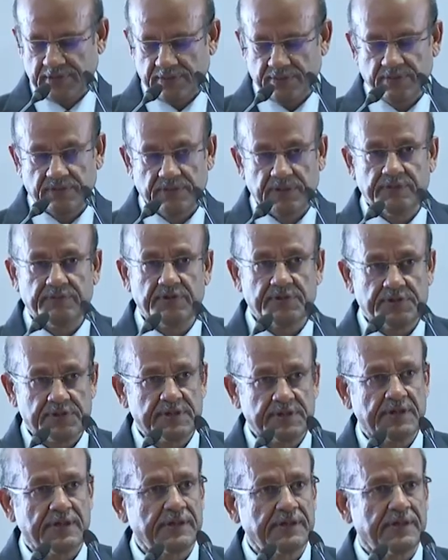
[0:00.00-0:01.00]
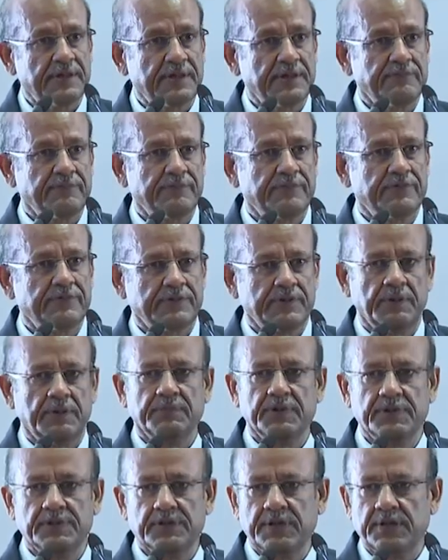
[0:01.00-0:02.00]
they would share that if some
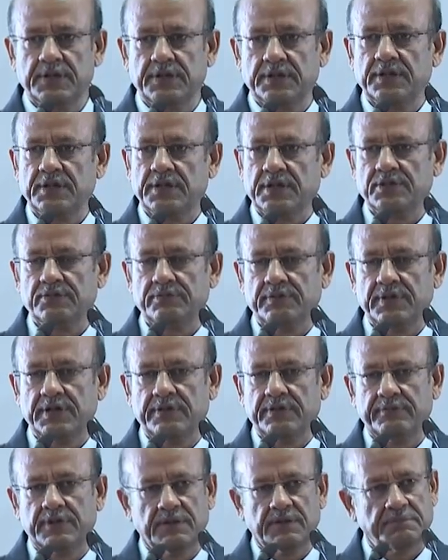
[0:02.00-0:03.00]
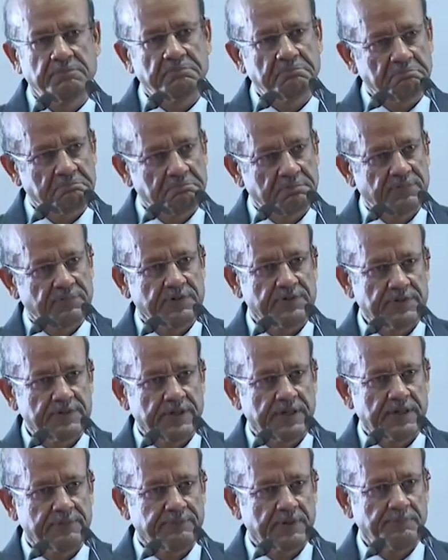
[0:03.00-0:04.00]
engineering graduate will
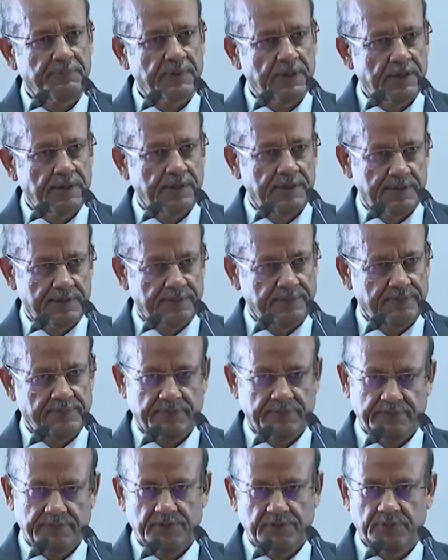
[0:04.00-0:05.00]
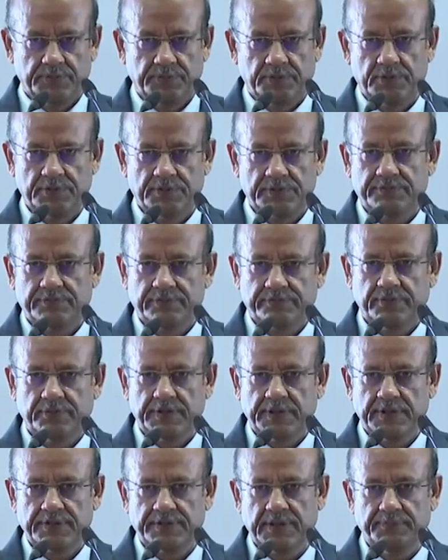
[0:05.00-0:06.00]
set up a plant, suppose, for
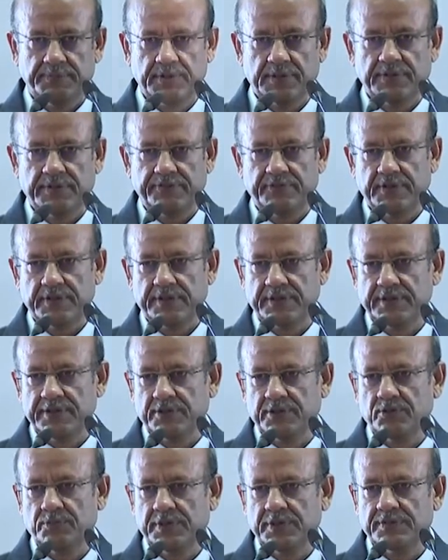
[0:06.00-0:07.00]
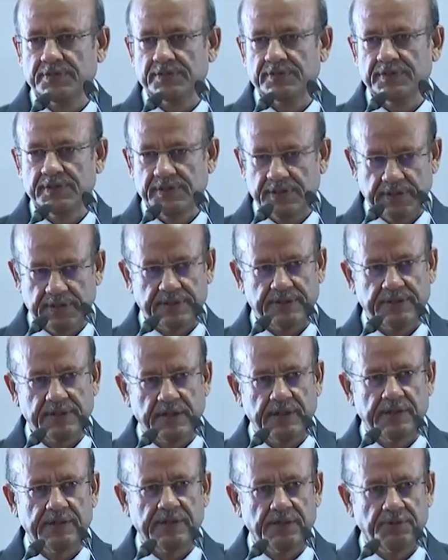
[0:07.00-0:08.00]
example, for 100 rupees. He had the
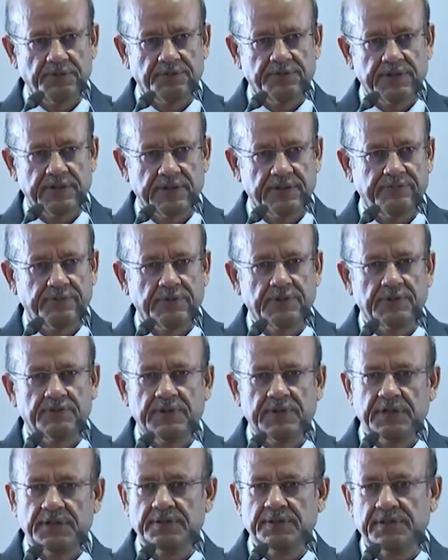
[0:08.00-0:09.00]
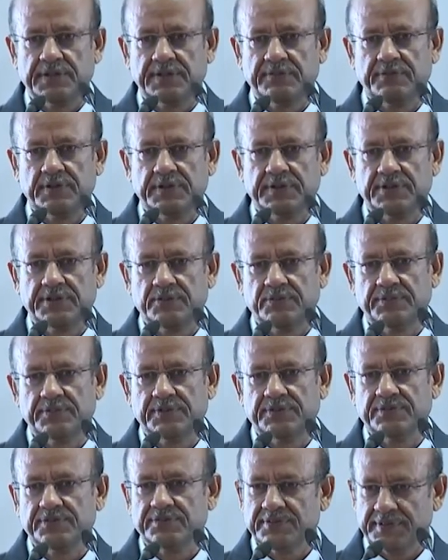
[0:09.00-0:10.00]
idea to set up for 20, 30, 40
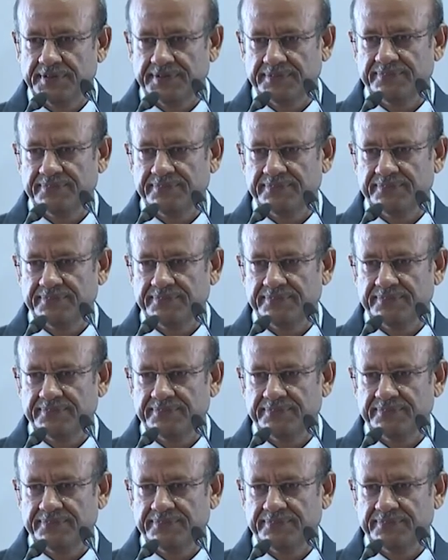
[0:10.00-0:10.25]
rupees only.